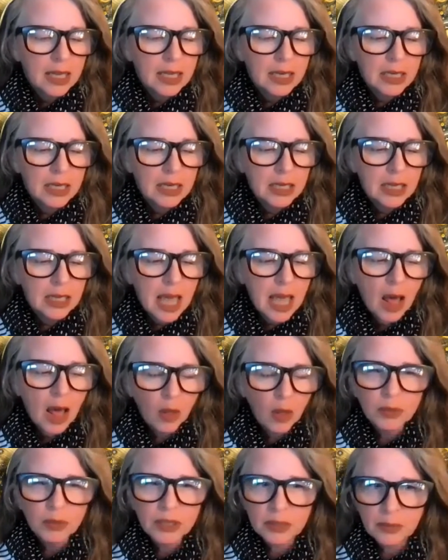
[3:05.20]
it
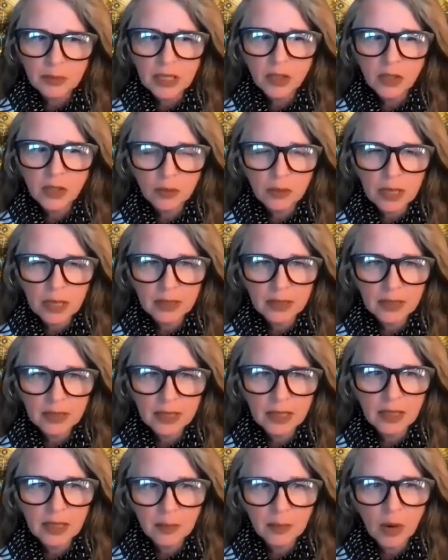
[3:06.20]
helps me
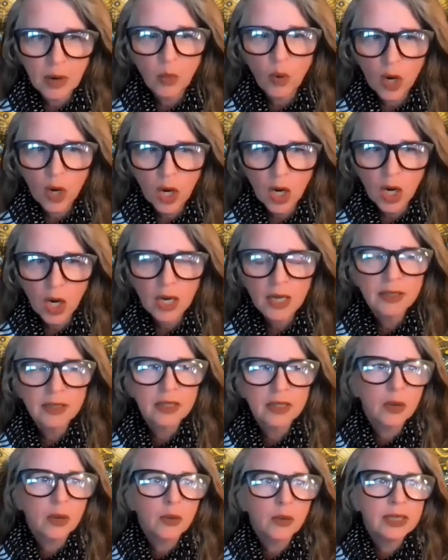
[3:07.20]
tremendously in my work.
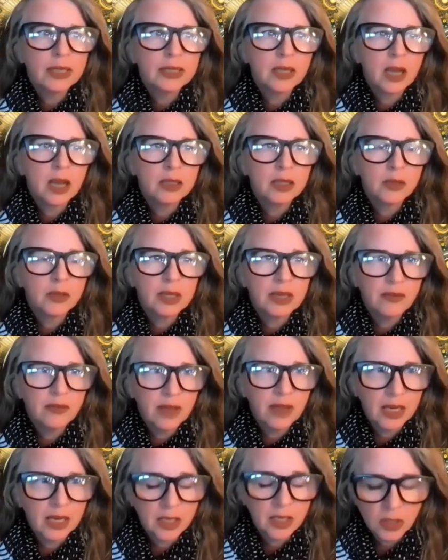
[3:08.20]
So it's also an
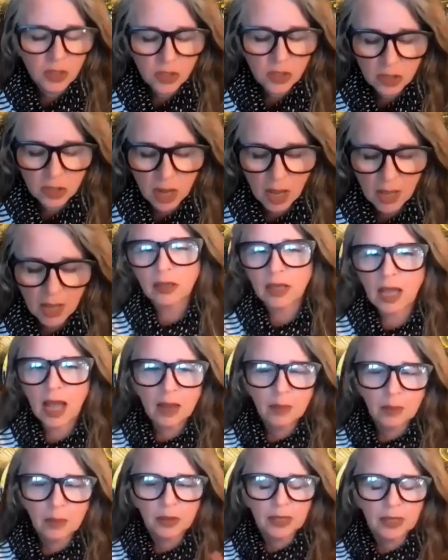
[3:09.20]
advantage. It's called
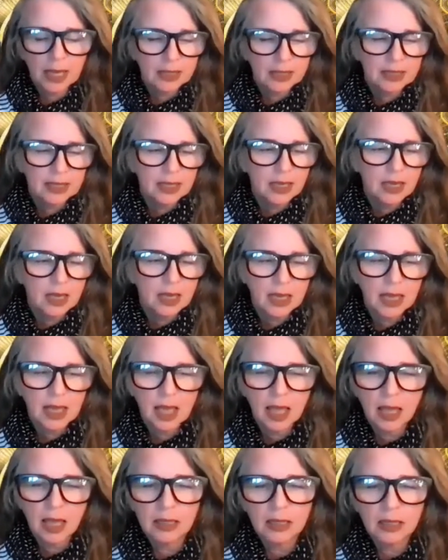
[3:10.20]
hyperlexia.
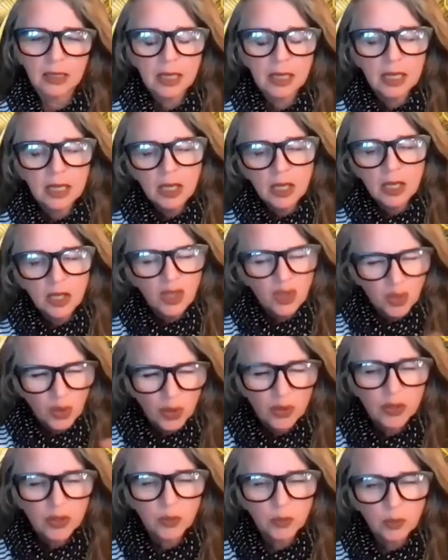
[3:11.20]
And you
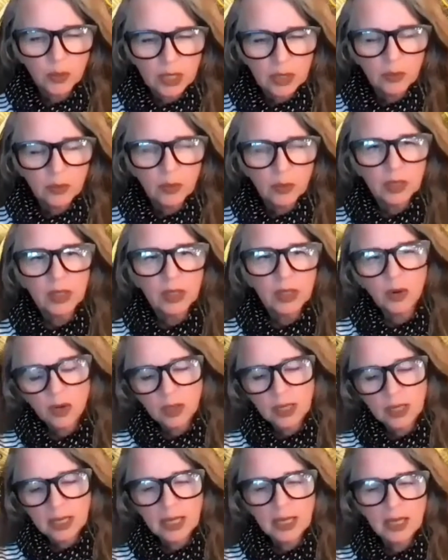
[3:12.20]
learn to read really
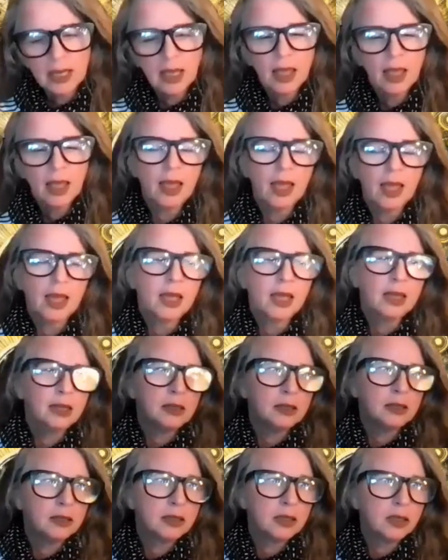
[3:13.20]
early.
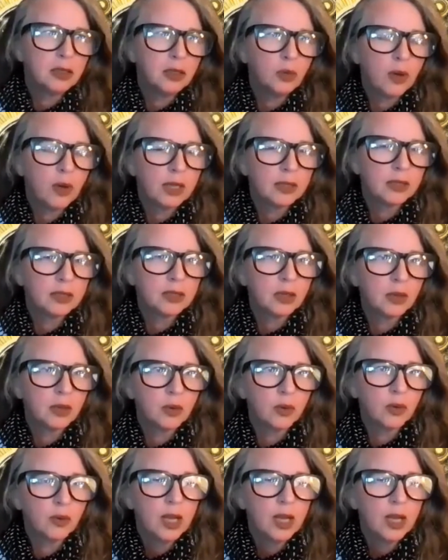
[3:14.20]
And you have